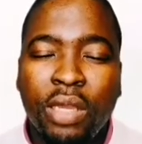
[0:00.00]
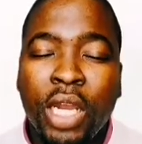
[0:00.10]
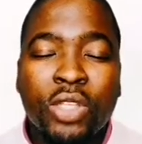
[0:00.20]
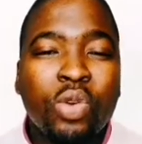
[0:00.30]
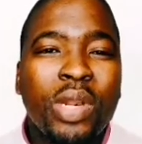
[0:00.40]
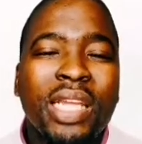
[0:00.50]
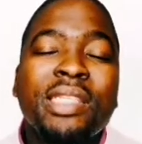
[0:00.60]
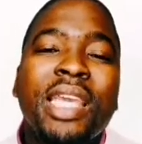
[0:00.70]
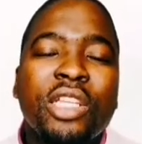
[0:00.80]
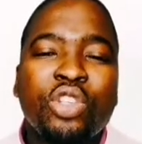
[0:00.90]
way. So
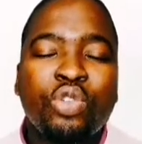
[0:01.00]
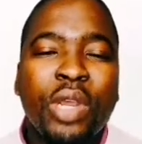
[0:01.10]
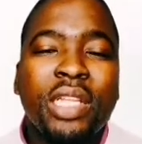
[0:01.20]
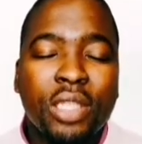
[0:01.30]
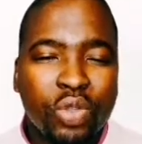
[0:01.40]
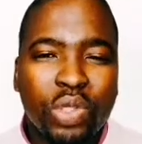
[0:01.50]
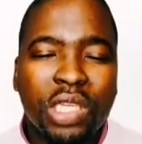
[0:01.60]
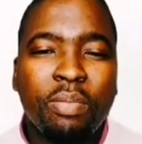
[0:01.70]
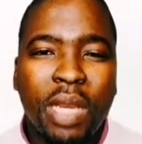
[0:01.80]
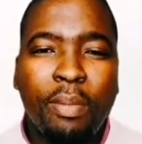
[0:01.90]
let's get straight
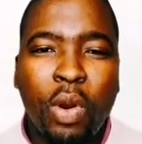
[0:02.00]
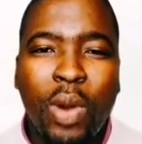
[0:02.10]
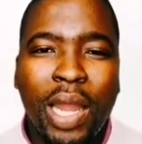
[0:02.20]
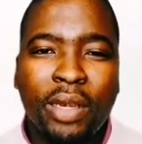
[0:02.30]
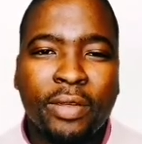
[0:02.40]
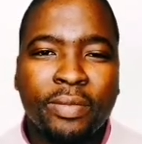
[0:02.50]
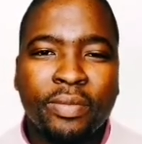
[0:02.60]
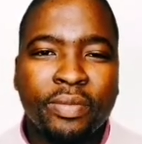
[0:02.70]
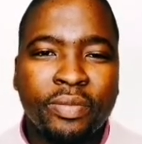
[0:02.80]
into tip number 1.